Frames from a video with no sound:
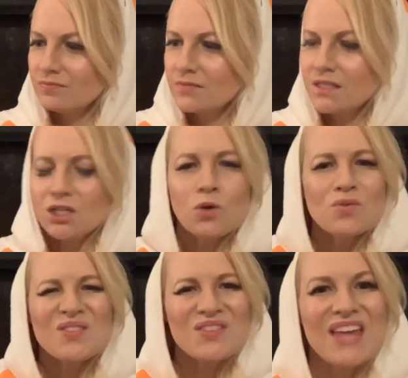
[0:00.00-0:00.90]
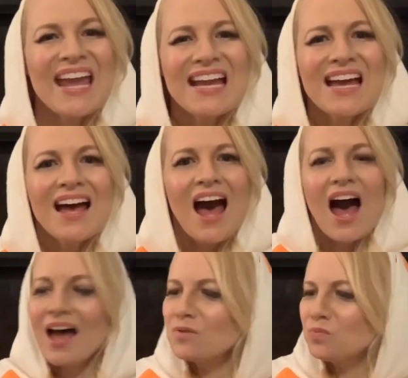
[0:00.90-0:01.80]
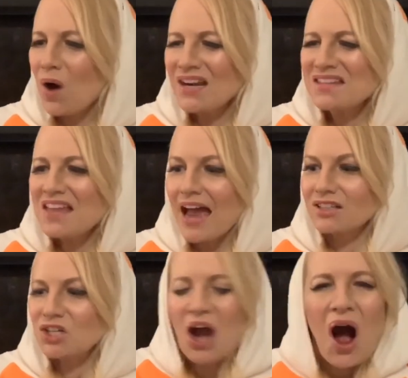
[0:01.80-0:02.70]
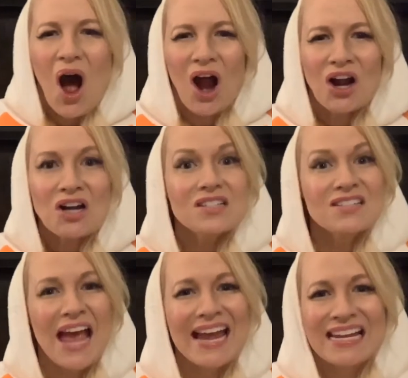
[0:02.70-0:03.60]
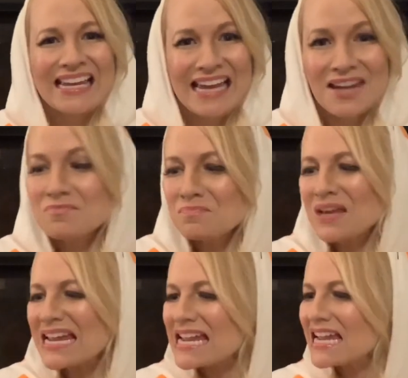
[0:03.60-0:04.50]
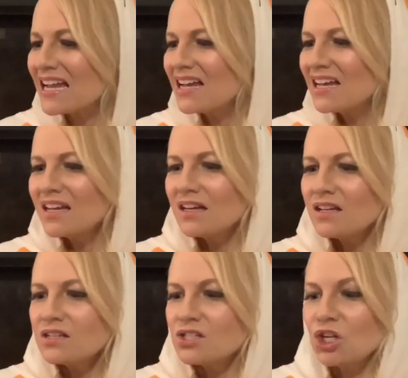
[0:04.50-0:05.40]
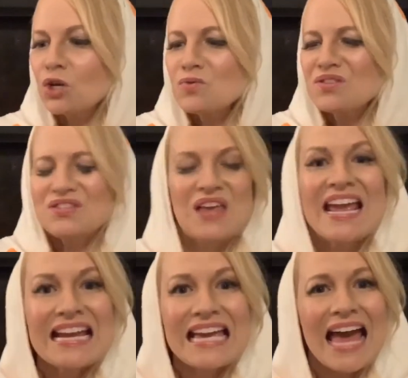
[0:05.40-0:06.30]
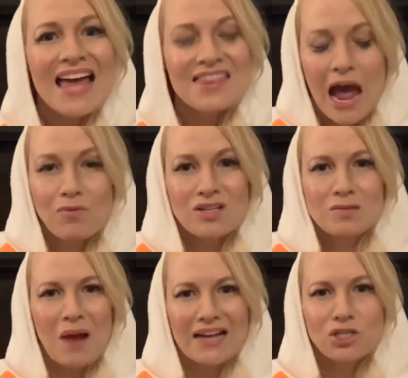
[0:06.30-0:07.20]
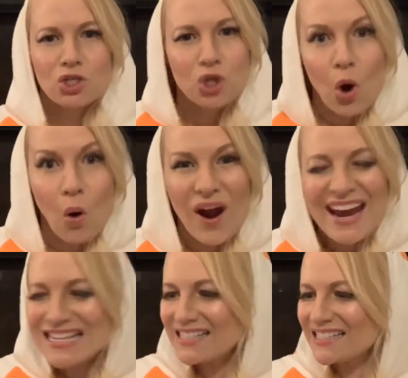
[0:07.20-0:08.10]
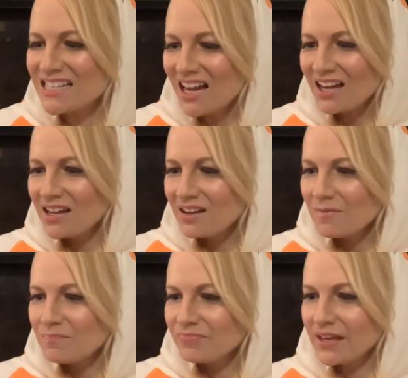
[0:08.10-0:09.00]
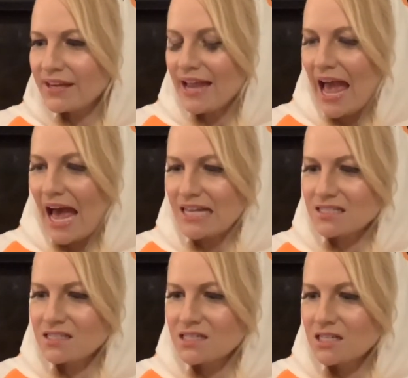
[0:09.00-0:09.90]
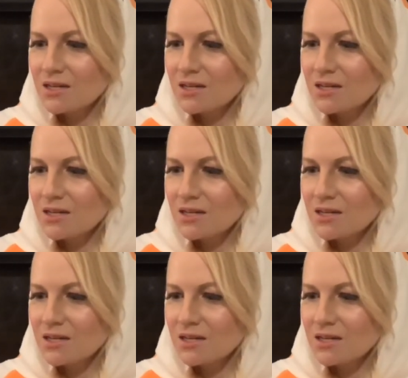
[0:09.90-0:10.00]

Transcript: Do you think I wanted that car to hit me? Do you think that was my choice? He asked.